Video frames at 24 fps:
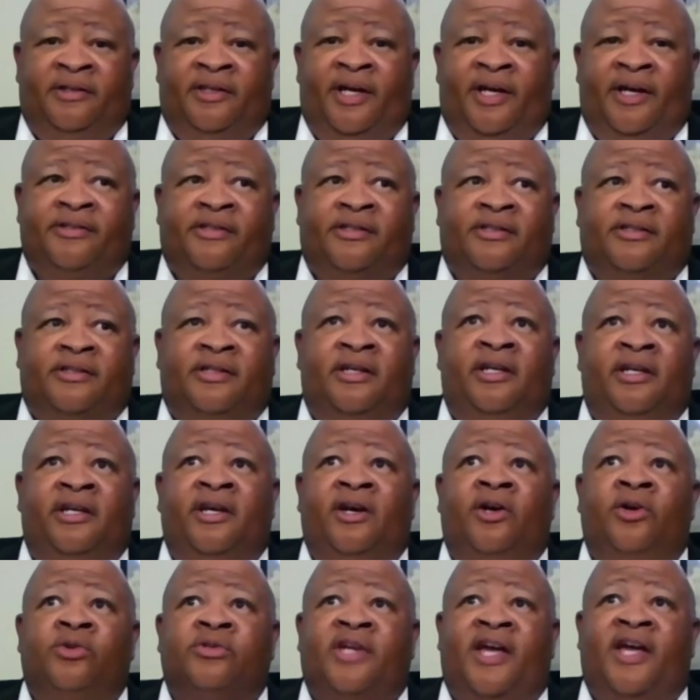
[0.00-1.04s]
thing that
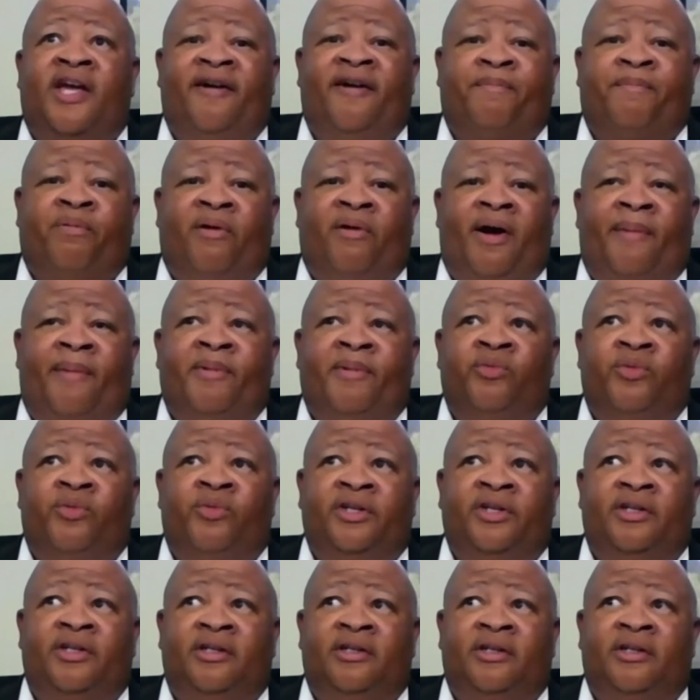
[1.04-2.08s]
CEOs have a
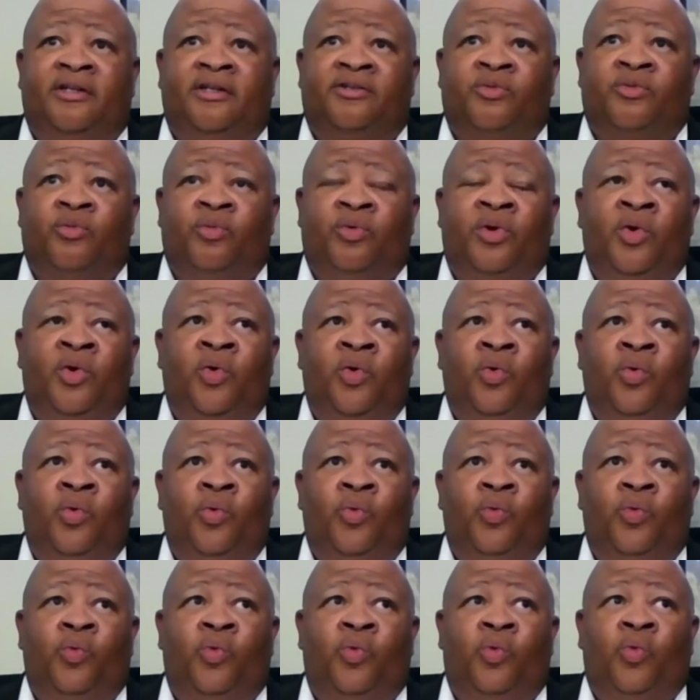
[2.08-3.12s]
problem with is
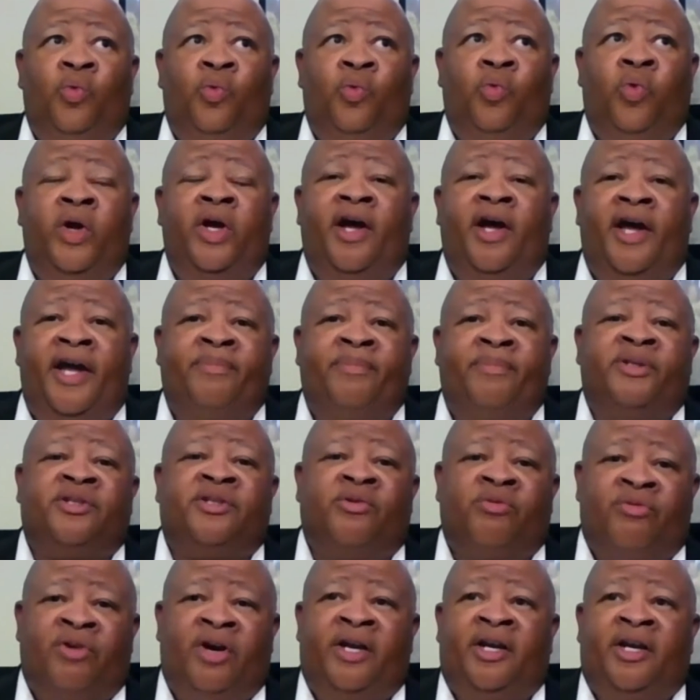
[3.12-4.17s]
we're able
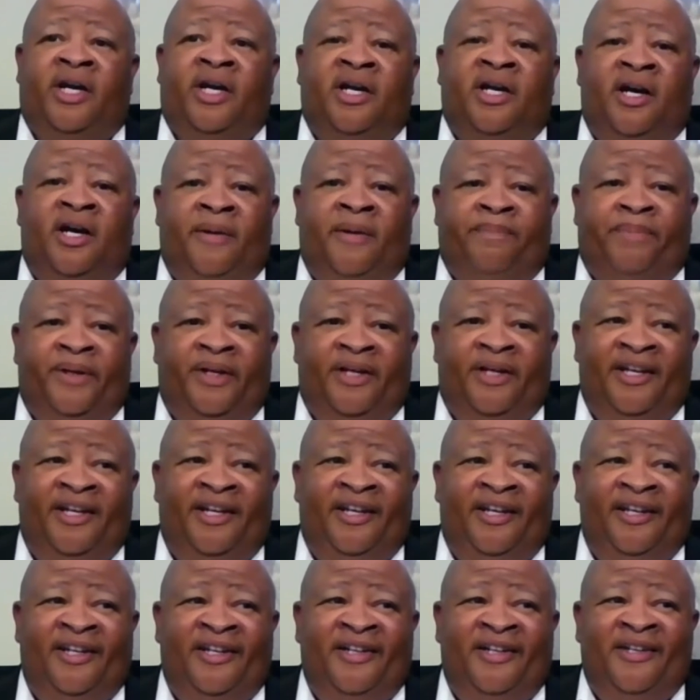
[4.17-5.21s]
to run a company,
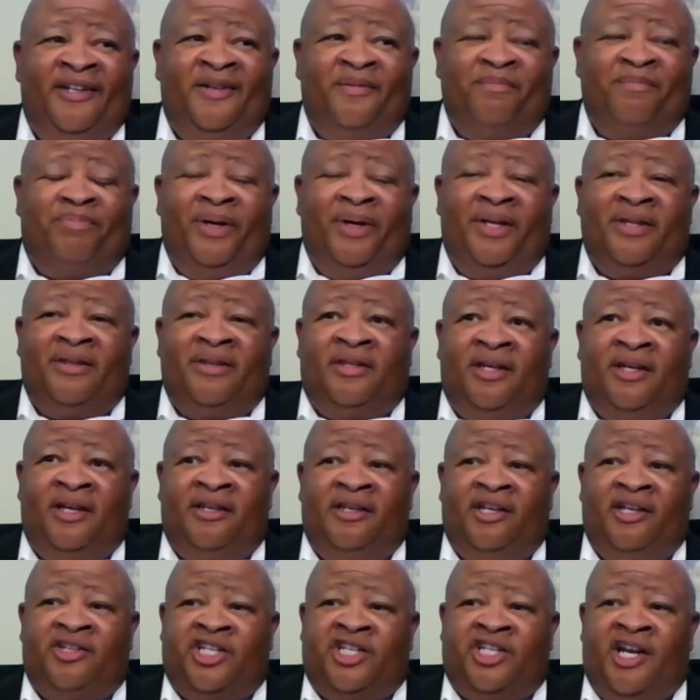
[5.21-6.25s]
but
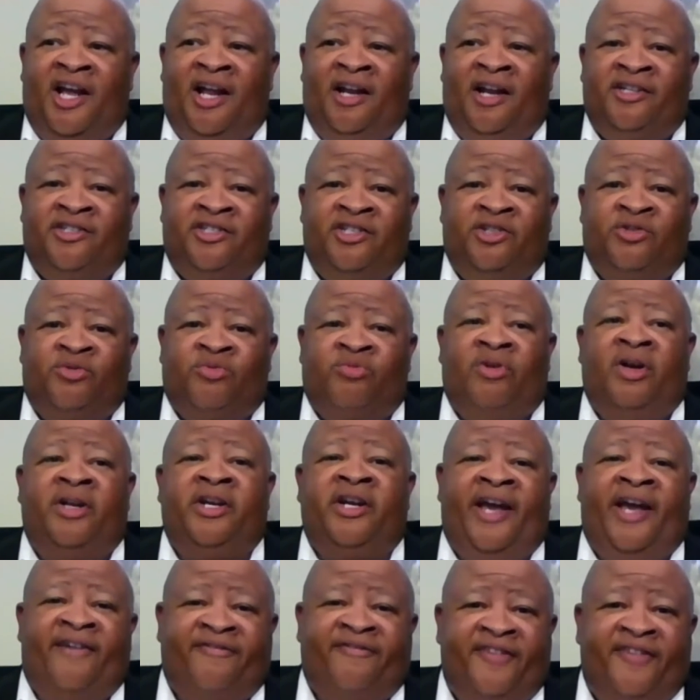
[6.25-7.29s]
then the challenge is
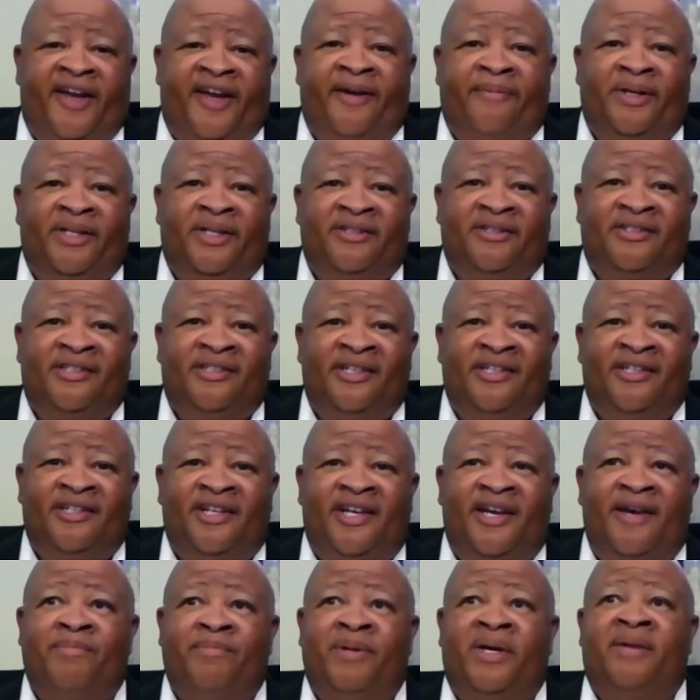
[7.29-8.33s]
running our families
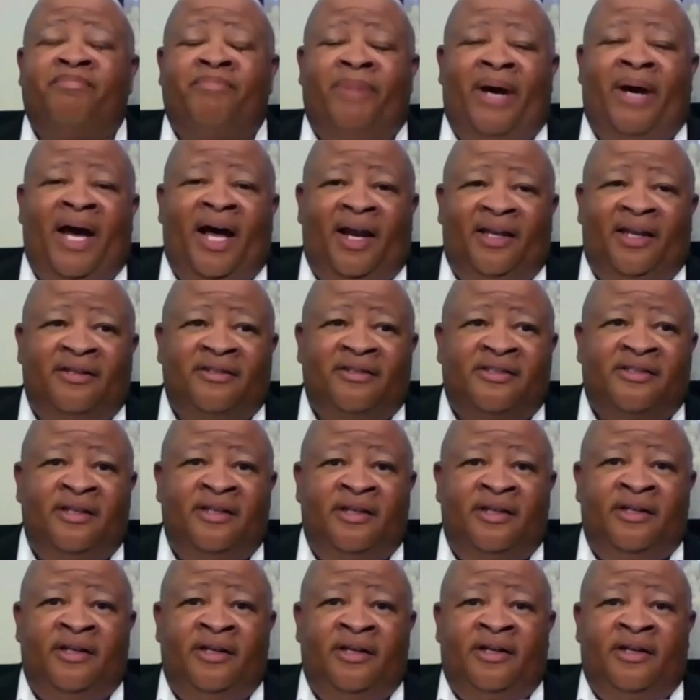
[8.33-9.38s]
and being
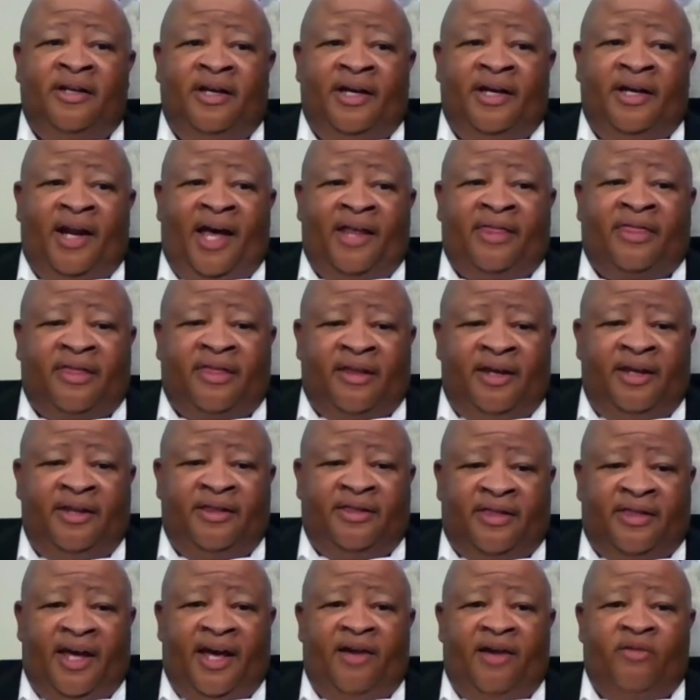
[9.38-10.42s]
balanced. And I
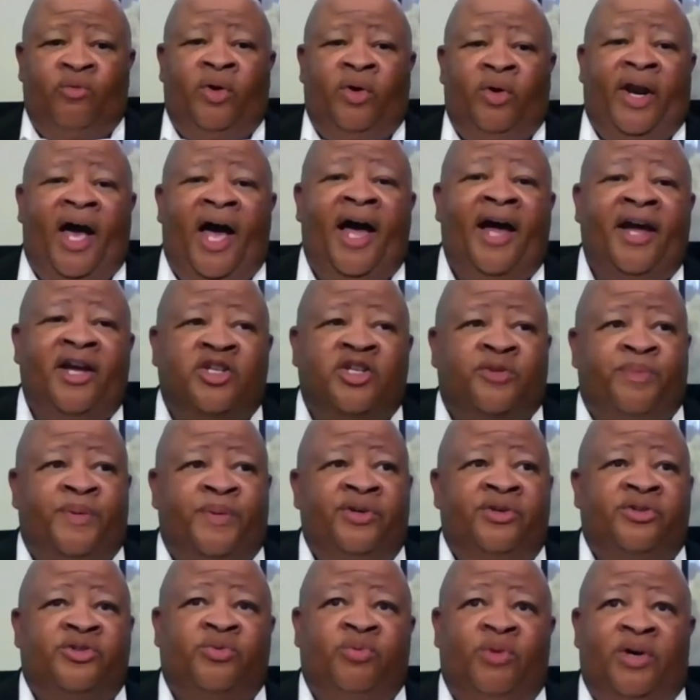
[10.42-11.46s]
think that what I
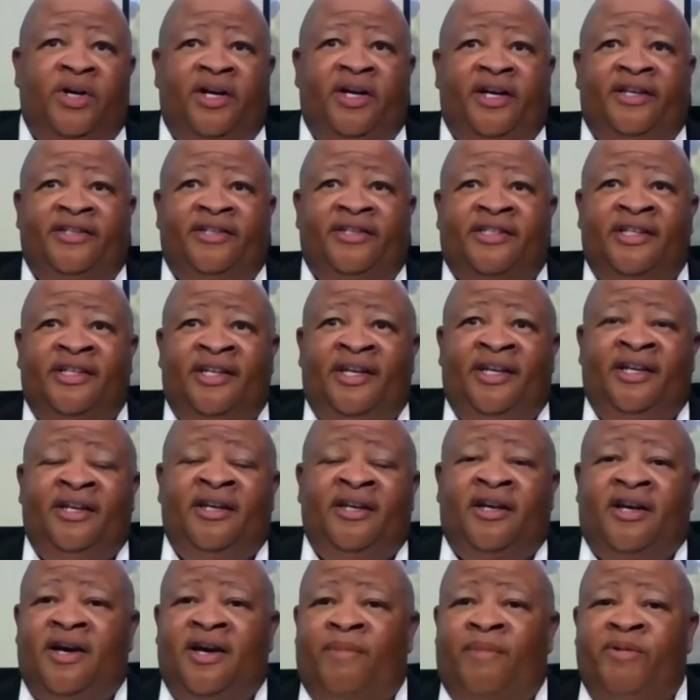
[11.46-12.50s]
experienced was
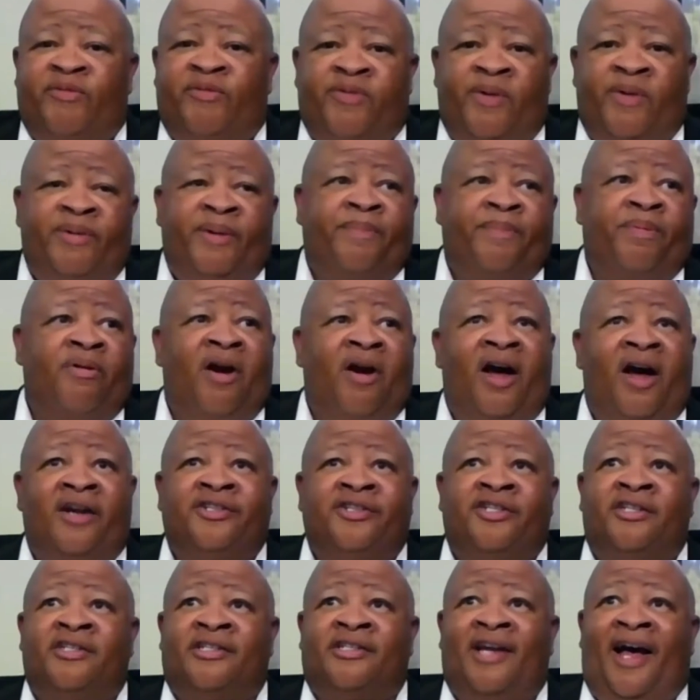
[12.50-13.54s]
coming from the
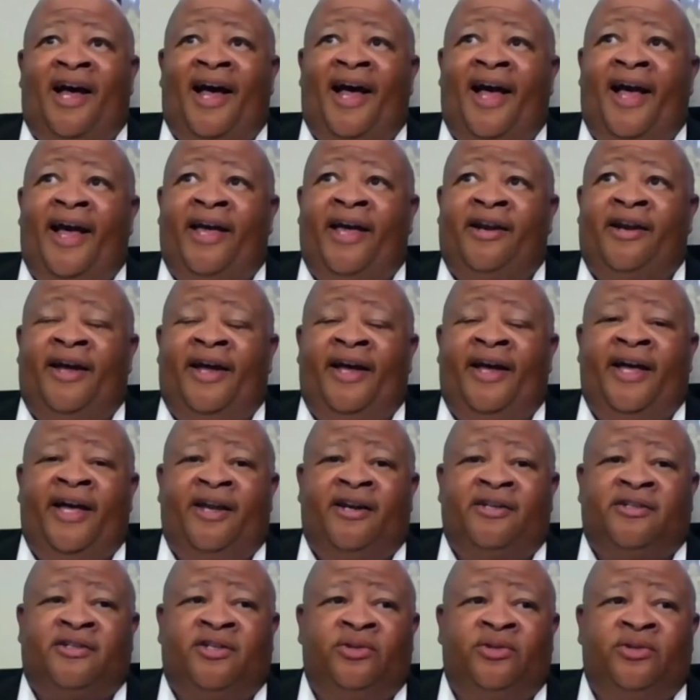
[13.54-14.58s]
projects, I had an
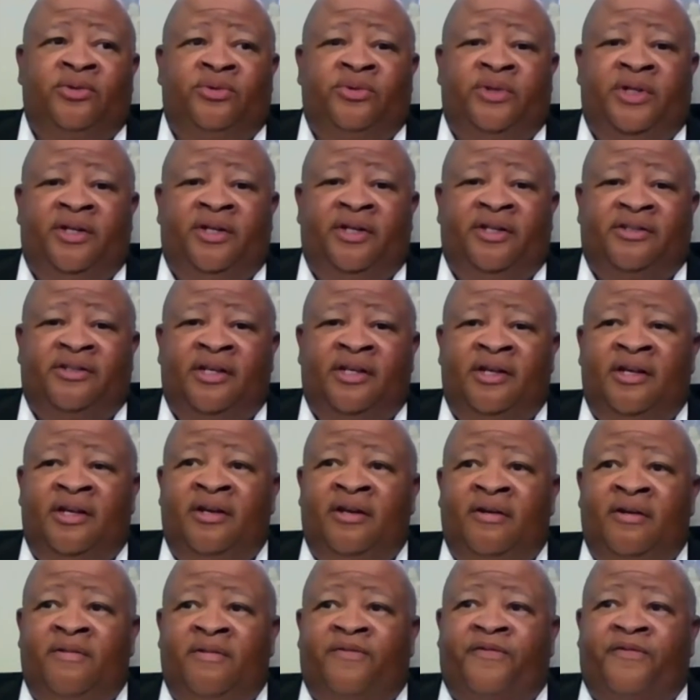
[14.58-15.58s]
attitude as